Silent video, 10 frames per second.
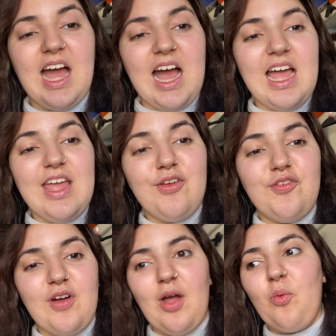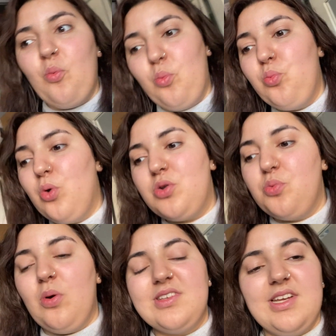if I would
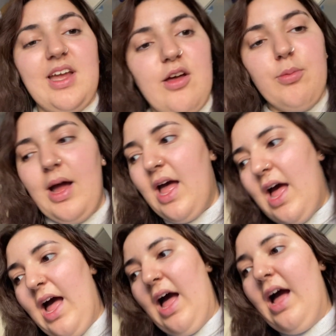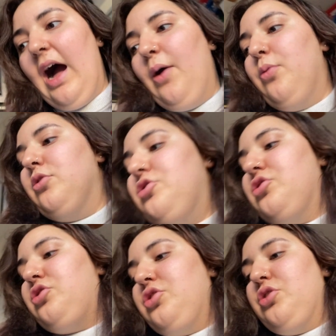want to curl my hair, I would
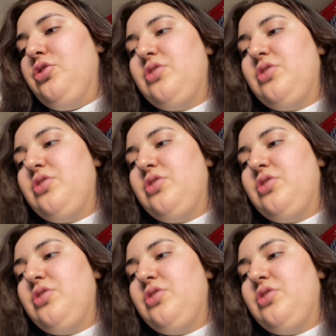just use